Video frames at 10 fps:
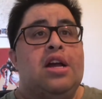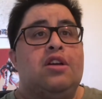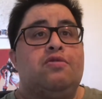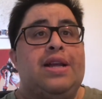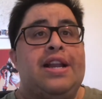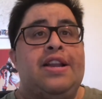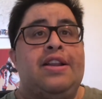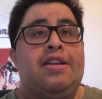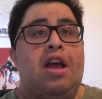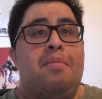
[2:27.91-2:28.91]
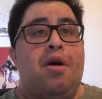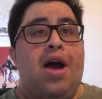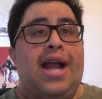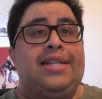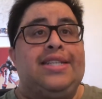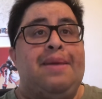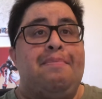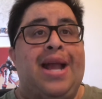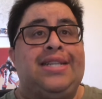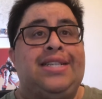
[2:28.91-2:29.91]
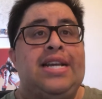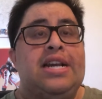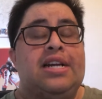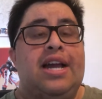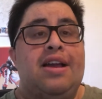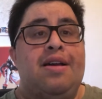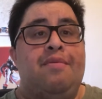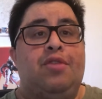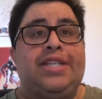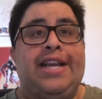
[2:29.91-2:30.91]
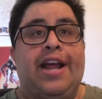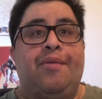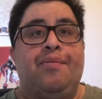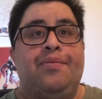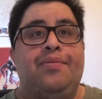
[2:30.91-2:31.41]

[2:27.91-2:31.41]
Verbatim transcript: written by Tim Macy. Um, what's he done?